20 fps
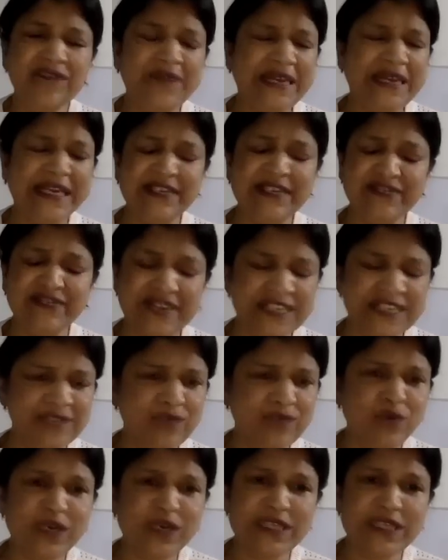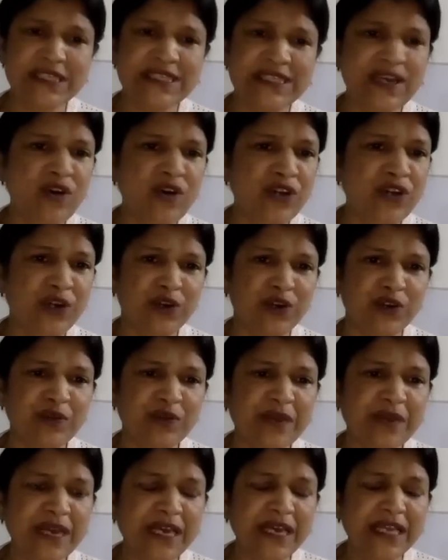Be it Facebook, Insta, or
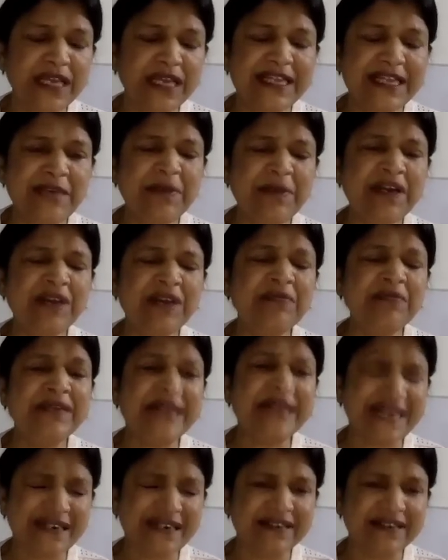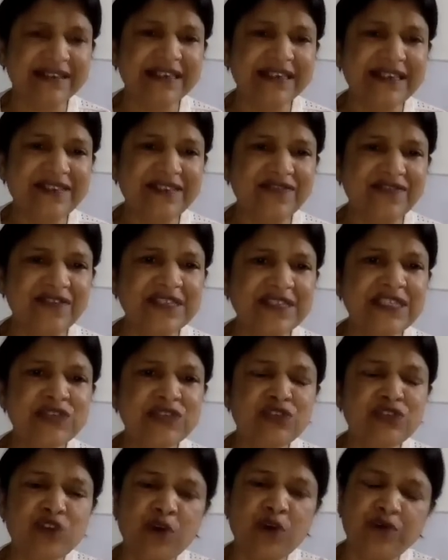YouTube, they become dead once
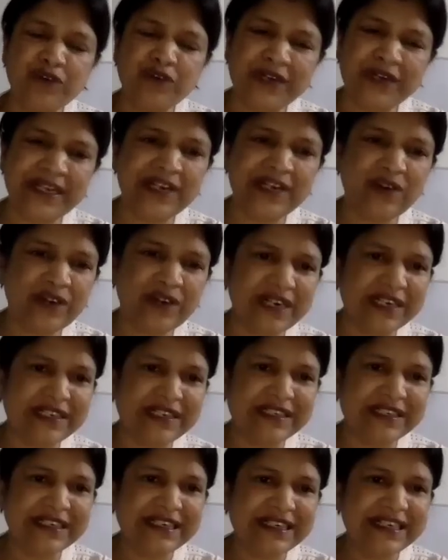you stop working on it.